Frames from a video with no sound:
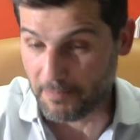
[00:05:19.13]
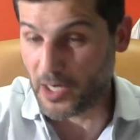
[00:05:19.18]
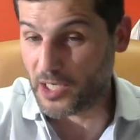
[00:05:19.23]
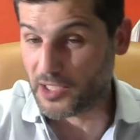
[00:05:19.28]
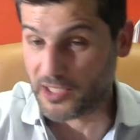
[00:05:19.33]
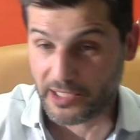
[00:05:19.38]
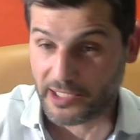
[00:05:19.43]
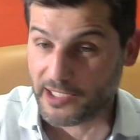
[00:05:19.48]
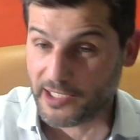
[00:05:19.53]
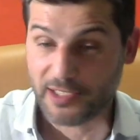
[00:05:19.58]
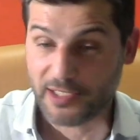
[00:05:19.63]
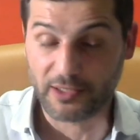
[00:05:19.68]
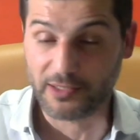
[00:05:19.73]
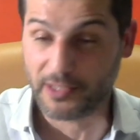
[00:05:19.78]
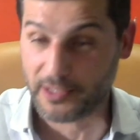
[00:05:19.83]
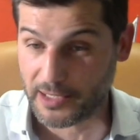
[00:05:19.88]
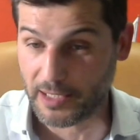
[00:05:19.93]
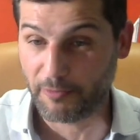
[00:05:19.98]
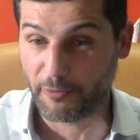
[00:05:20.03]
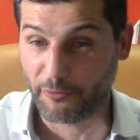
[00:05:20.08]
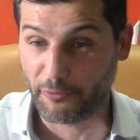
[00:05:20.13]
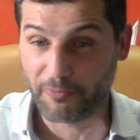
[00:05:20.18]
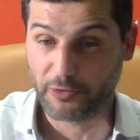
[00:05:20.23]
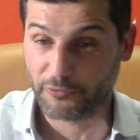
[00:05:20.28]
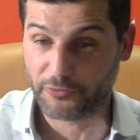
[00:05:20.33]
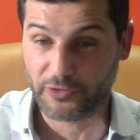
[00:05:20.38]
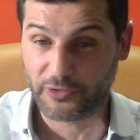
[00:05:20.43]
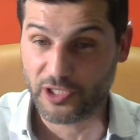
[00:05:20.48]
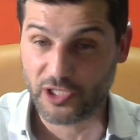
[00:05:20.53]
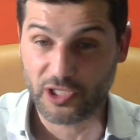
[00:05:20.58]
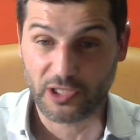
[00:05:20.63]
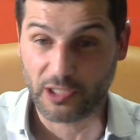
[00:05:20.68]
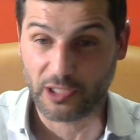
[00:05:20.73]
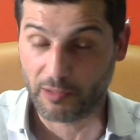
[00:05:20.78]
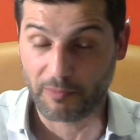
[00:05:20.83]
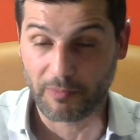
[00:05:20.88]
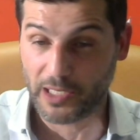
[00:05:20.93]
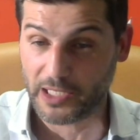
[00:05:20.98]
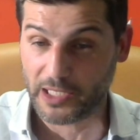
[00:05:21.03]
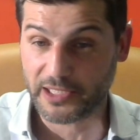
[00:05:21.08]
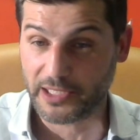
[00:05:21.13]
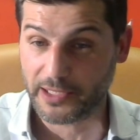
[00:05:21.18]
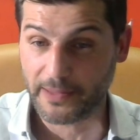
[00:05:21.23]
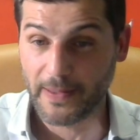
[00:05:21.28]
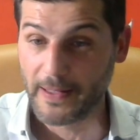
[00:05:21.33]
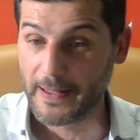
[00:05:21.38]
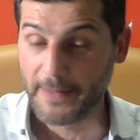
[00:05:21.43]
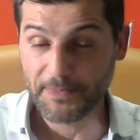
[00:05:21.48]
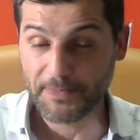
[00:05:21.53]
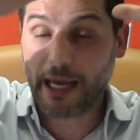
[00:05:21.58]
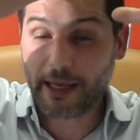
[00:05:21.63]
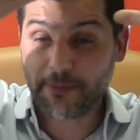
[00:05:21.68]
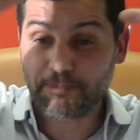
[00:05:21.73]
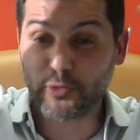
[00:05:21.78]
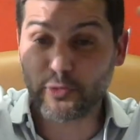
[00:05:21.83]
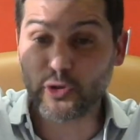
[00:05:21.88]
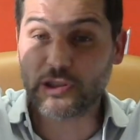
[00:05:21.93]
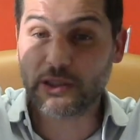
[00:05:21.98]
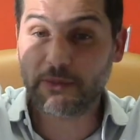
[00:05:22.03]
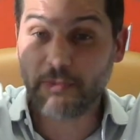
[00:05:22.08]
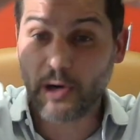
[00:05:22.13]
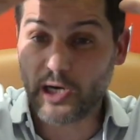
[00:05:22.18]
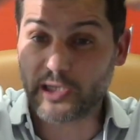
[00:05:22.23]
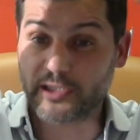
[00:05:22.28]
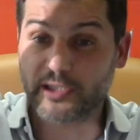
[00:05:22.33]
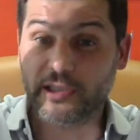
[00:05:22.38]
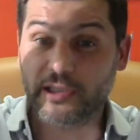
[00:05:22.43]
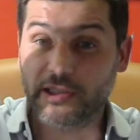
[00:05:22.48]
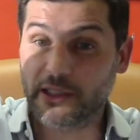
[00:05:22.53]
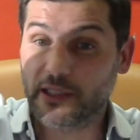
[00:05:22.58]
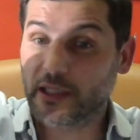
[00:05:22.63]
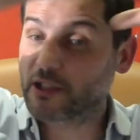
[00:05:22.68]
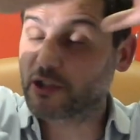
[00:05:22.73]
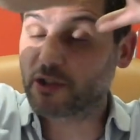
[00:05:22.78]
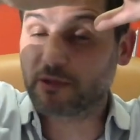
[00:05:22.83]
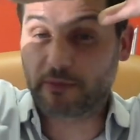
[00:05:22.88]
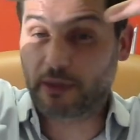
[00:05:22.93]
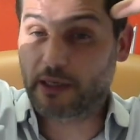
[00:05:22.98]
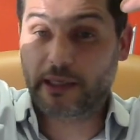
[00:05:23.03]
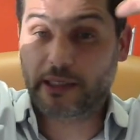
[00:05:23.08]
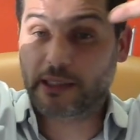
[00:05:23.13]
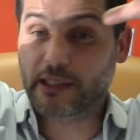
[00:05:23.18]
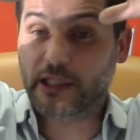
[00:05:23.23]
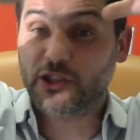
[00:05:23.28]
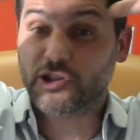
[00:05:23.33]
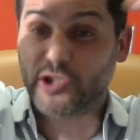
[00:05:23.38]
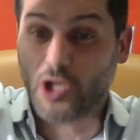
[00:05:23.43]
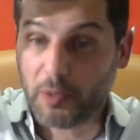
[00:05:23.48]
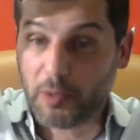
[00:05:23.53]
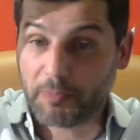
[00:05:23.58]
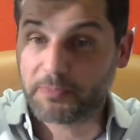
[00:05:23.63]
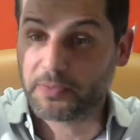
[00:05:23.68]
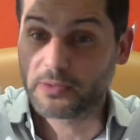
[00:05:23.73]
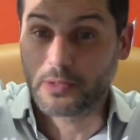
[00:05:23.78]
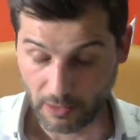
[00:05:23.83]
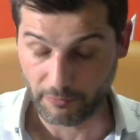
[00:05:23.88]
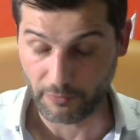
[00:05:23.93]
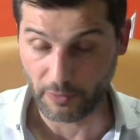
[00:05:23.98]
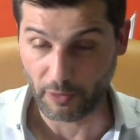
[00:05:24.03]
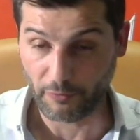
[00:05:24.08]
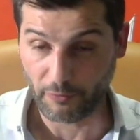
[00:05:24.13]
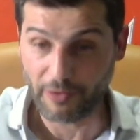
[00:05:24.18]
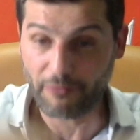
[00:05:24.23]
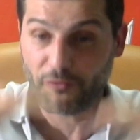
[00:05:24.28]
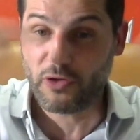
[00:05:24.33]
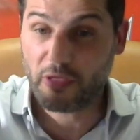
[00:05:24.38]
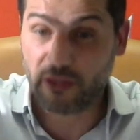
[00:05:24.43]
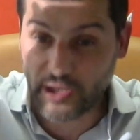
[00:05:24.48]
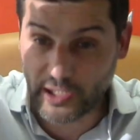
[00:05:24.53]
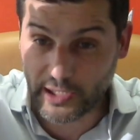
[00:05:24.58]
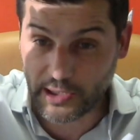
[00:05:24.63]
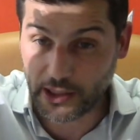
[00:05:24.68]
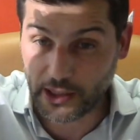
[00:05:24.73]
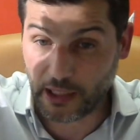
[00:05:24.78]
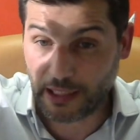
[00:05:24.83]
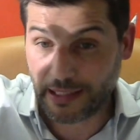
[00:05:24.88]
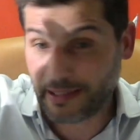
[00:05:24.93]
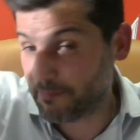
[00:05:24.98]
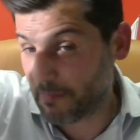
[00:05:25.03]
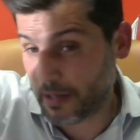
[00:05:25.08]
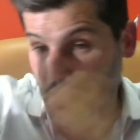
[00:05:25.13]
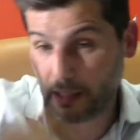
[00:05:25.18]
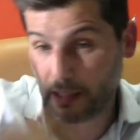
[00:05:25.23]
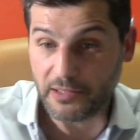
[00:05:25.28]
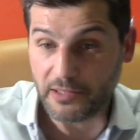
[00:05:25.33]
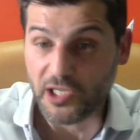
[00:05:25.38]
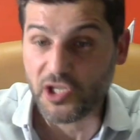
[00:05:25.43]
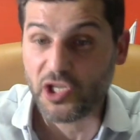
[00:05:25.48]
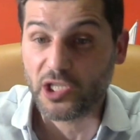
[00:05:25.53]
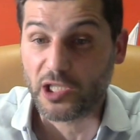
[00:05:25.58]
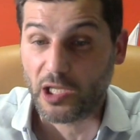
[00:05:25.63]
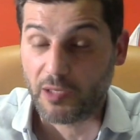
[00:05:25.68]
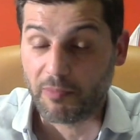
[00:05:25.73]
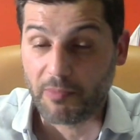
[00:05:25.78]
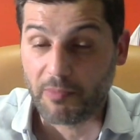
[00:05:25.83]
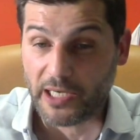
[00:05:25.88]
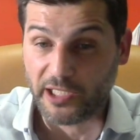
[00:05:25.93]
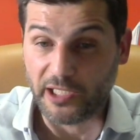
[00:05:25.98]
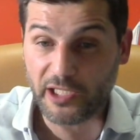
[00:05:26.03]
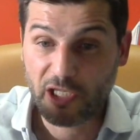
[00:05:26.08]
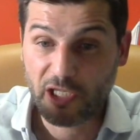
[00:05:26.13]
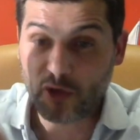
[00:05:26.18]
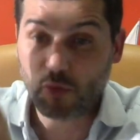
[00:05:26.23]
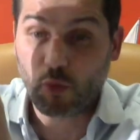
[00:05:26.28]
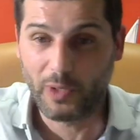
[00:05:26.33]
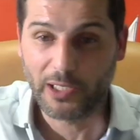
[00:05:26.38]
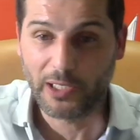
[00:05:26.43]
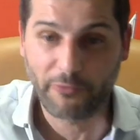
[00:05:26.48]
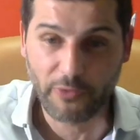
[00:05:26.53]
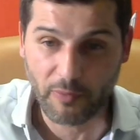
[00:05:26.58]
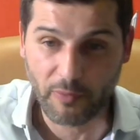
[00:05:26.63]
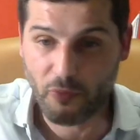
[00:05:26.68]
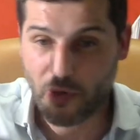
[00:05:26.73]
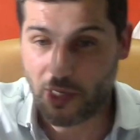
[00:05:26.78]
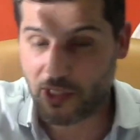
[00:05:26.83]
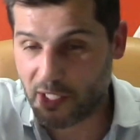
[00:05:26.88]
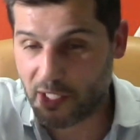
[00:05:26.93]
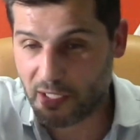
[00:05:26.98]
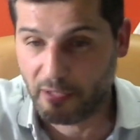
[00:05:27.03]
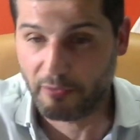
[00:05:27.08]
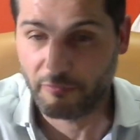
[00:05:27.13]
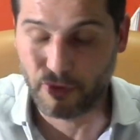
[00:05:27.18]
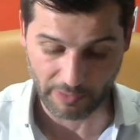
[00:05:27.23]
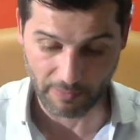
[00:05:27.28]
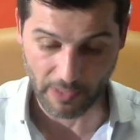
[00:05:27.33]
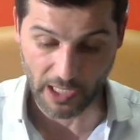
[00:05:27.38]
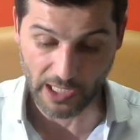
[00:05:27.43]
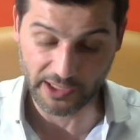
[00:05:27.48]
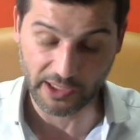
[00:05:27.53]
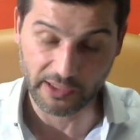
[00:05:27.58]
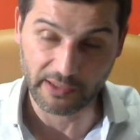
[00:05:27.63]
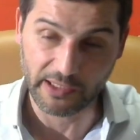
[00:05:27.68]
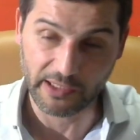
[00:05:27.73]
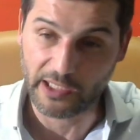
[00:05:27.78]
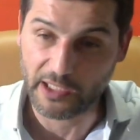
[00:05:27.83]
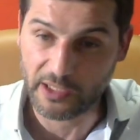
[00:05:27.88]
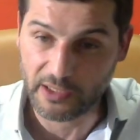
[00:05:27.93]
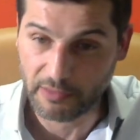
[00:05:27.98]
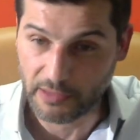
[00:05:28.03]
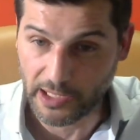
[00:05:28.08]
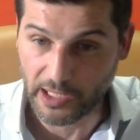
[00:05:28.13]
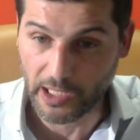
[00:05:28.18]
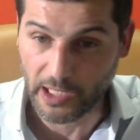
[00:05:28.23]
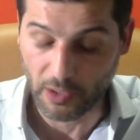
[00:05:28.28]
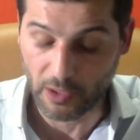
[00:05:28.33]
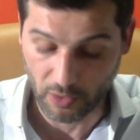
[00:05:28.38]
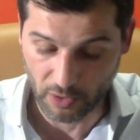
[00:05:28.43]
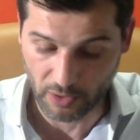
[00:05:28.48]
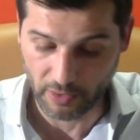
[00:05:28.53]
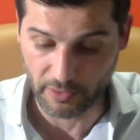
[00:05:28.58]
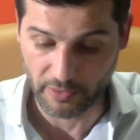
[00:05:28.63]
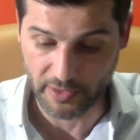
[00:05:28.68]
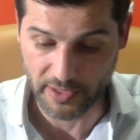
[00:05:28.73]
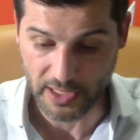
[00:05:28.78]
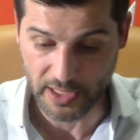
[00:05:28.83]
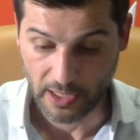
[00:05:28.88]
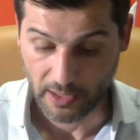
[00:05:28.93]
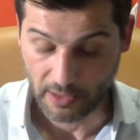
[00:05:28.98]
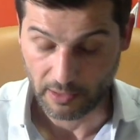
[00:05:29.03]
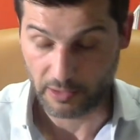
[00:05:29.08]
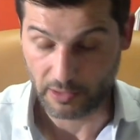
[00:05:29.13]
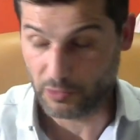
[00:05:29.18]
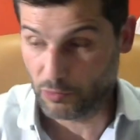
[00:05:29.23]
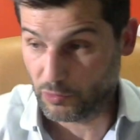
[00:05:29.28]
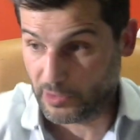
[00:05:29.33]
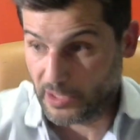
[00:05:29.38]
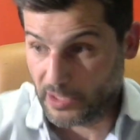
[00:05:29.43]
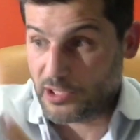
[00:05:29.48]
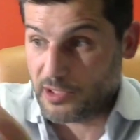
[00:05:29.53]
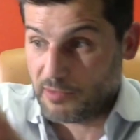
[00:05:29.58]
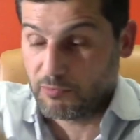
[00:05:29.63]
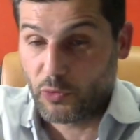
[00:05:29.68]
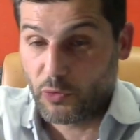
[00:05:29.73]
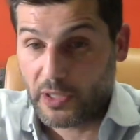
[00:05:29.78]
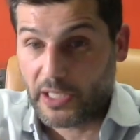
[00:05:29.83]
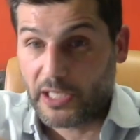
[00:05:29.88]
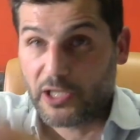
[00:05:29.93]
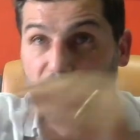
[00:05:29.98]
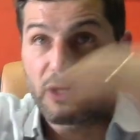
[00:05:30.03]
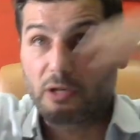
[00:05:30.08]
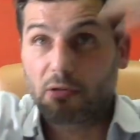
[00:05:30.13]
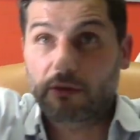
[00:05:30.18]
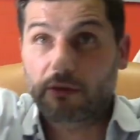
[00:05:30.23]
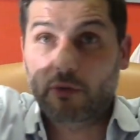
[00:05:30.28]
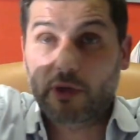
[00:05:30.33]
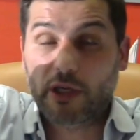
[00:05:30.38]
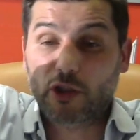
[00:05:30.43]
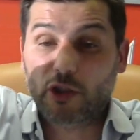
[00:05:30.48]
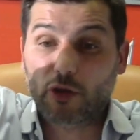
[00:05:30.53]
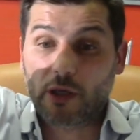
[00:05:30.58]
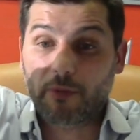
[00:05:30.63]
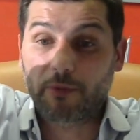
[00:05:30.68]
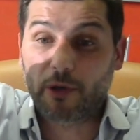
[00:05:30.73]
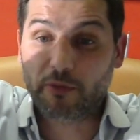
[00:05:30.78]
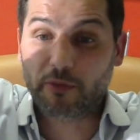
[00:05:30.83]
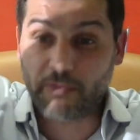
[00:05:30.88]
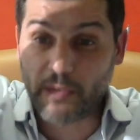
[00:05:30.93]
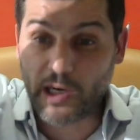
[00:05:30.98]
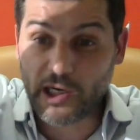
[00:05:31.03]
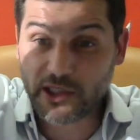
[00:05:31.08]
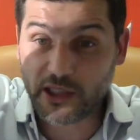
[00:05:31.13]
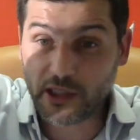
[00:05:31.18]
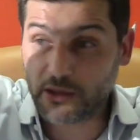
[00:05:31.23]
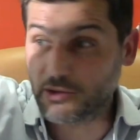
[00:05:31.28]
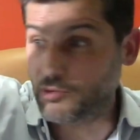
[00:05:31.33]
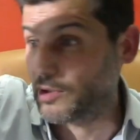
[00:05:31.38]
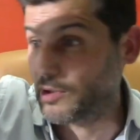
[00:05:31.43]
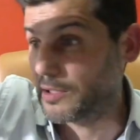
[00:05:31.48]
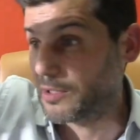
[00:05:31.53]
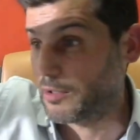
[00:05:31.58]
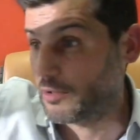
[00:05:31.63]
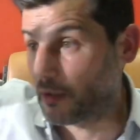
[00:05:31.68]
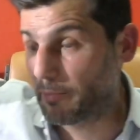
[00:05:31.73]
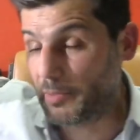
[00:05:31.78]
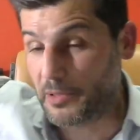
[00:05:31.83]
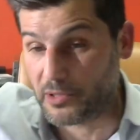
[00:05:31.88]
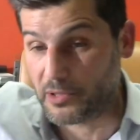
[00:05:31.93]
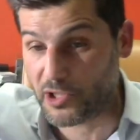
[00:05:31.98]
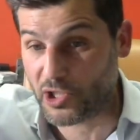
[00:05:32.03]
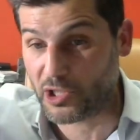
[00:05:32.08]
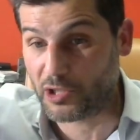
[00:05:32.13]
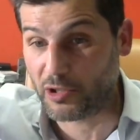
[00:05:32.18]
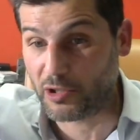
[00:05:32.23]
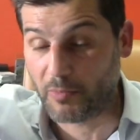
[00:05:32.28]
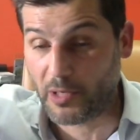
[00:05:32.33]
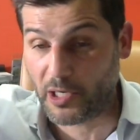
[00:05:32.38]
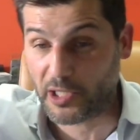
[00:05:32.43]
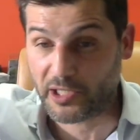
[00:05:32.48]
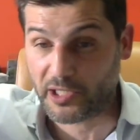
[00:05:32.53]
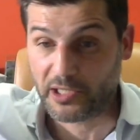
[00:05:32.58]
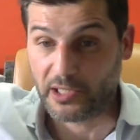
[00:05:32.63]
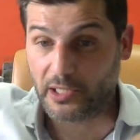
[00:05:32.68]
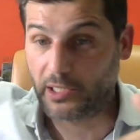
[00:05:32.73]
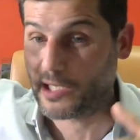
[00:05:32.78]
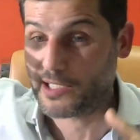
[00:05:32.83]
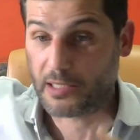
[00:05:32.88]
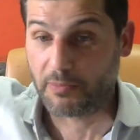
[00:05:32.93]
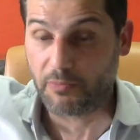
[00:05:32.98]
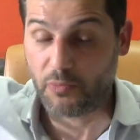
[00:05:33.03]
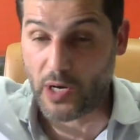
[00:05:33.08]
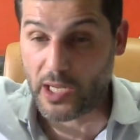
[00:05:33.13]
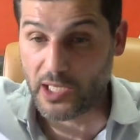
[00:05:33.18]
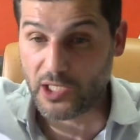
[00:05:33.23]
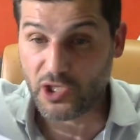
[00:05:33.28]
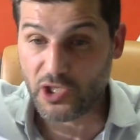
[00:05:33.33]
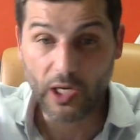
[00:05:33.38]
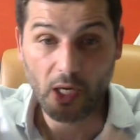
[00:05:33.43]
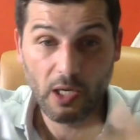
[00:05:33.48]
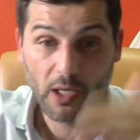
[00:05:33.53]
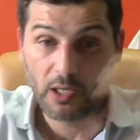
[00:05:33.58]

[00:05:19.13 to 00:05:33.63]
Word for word: marketing is not the same of, of digital marketing i put the marketing in the in the top of, of everything and, and digital marketing is one of the branches of the marketing there, is, there are others you can we can talk we can talk about marketing you can talk about digital marketing as a branch